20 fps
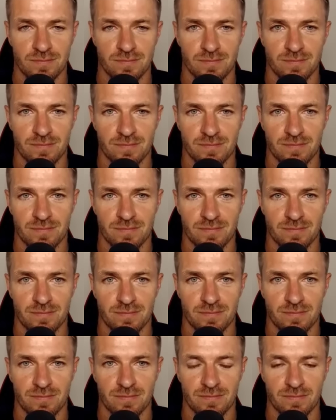
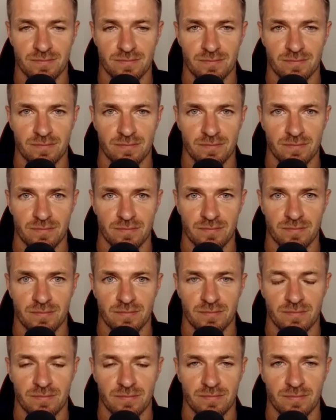
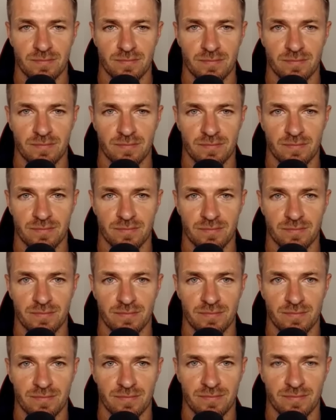
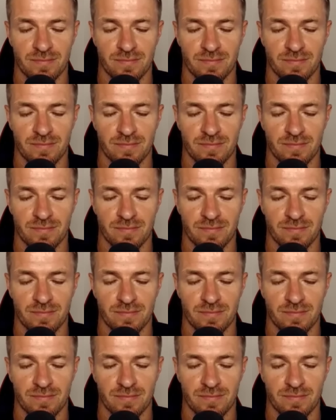No words are spoken by the person on screen.